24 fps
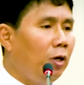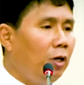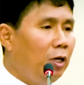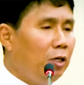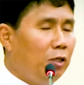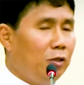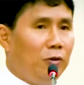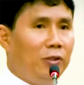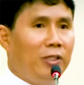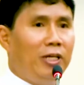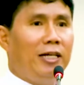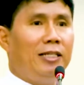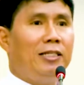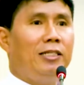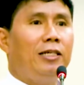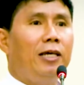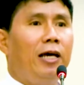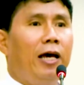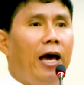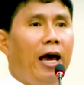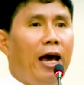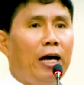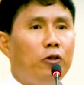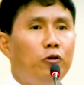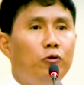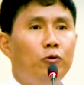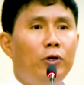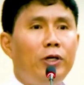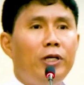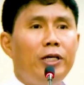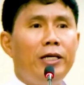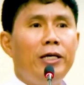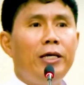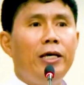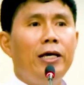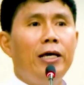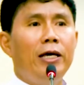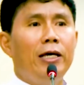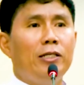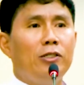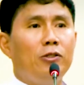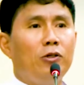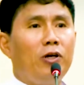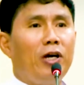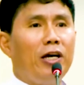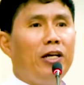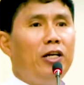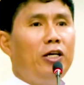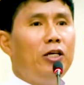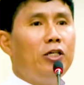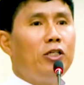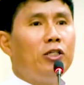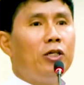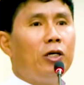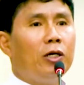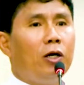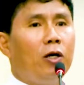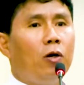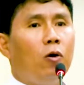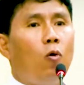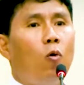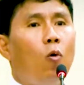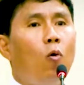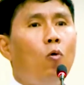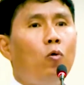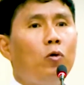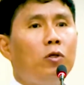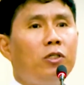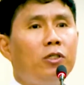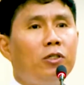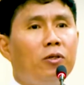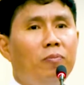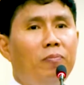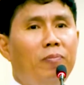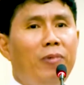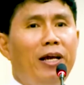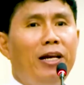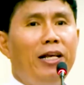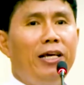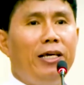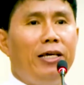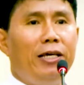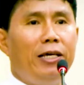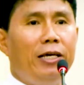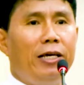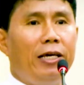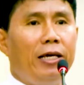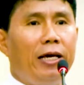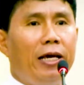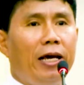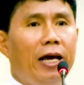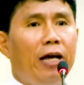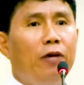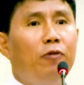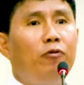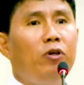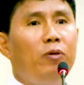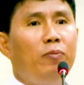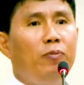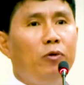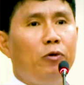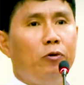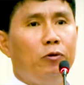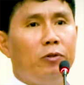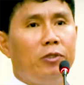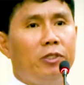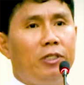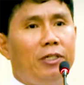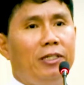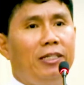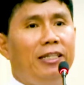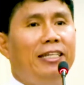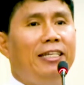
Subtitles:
So that's actually, so Ganesh holds many attributes.